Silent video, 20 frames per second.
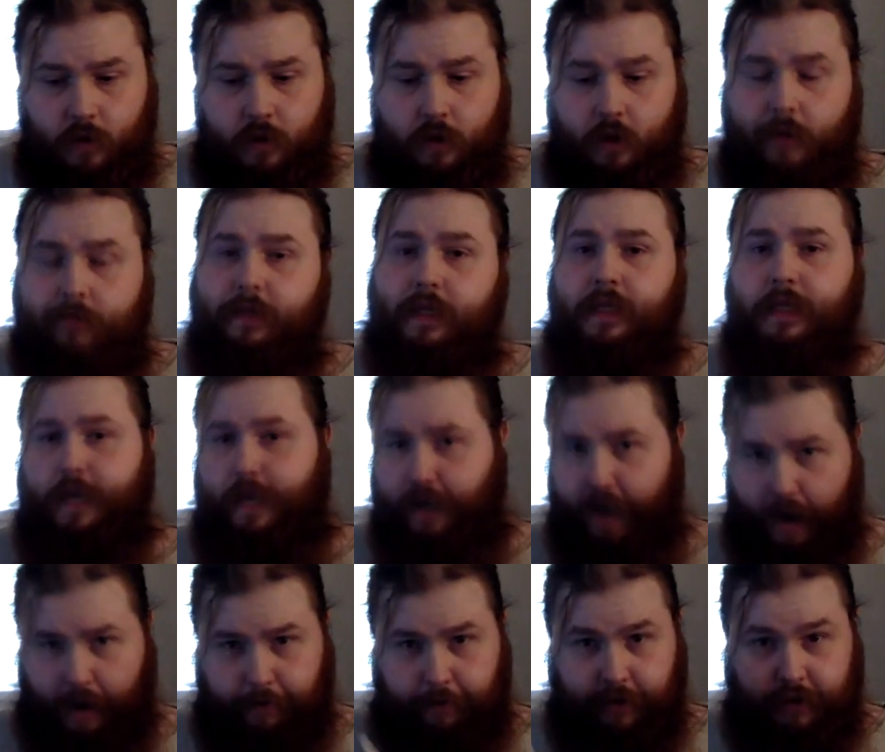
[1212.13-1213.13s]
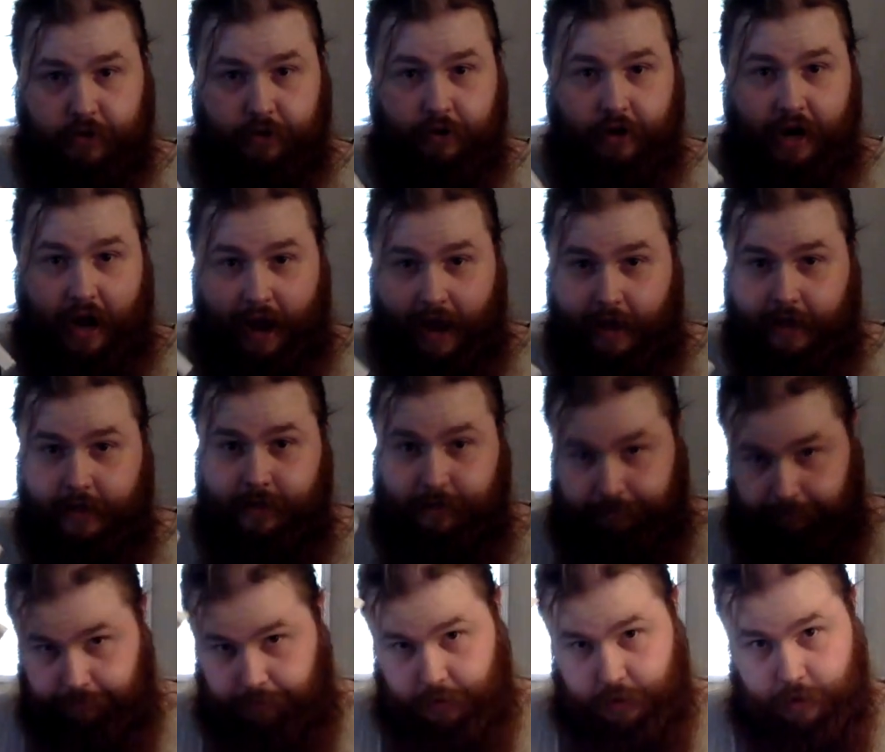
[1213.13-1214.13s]
Love to see how it's going to end.
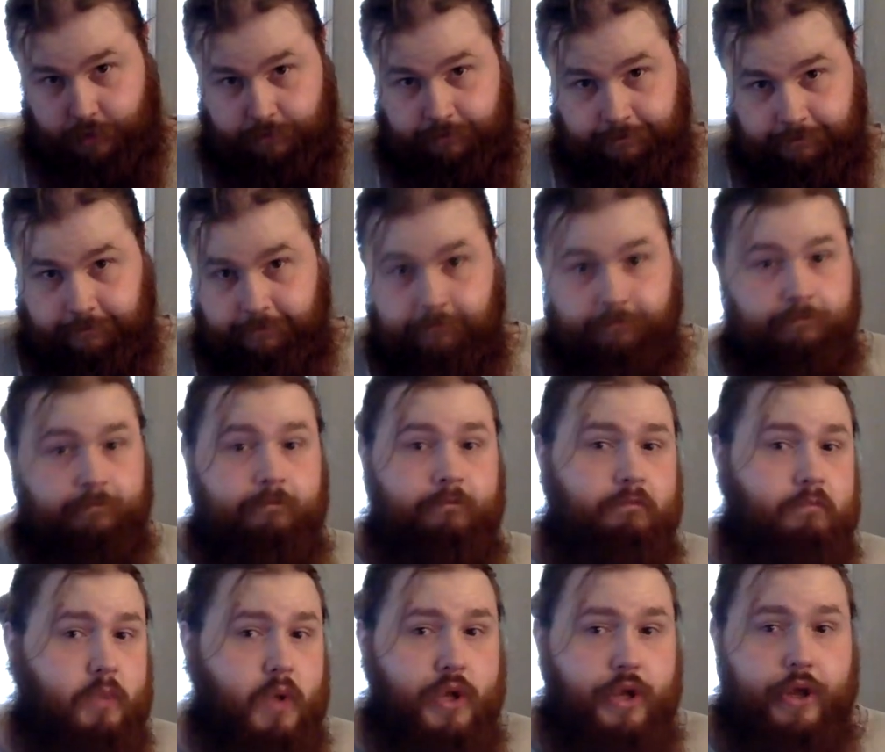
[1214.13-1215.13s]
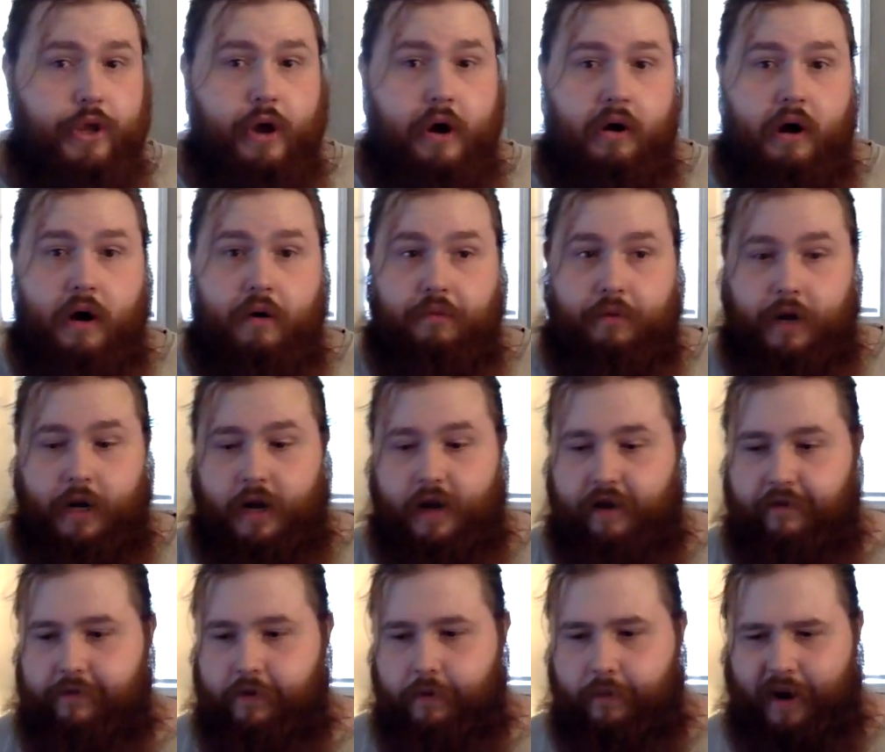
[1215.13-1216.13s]
So go out, read it
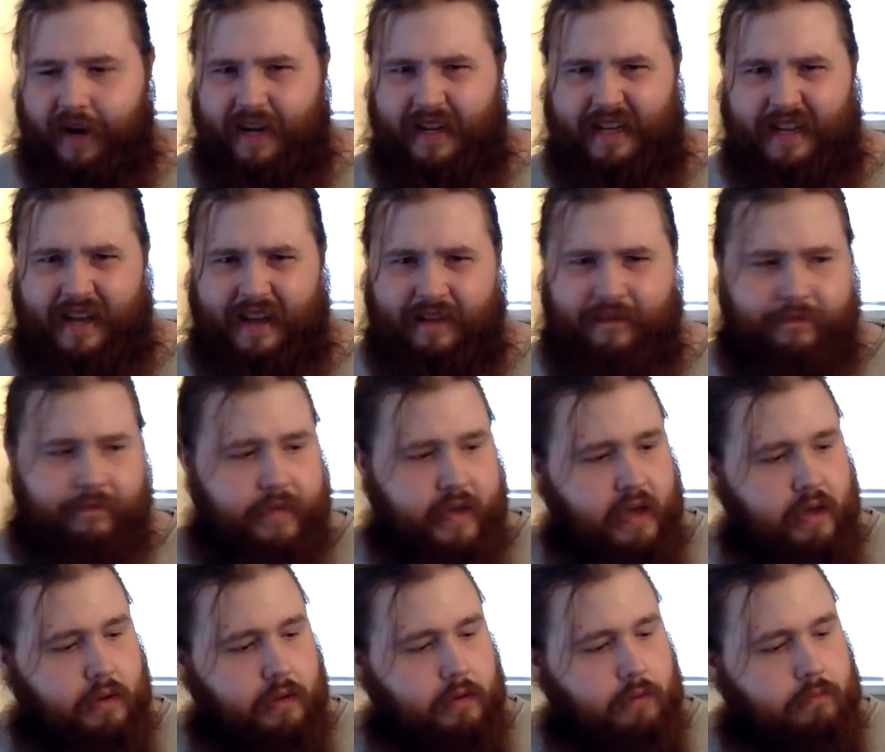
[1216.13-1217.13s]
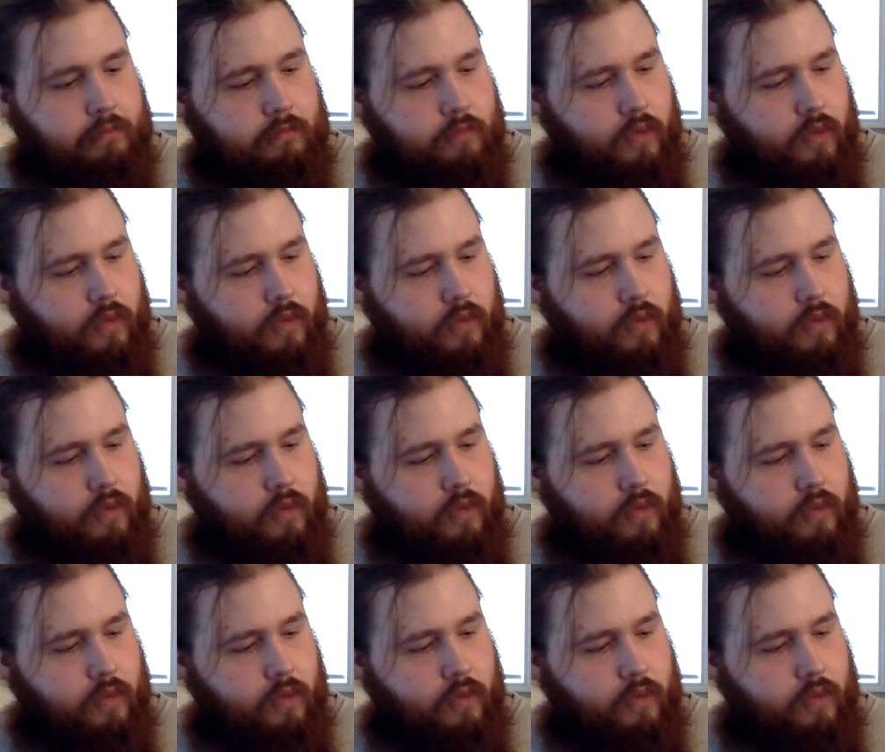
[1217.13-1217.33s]
if you want to feel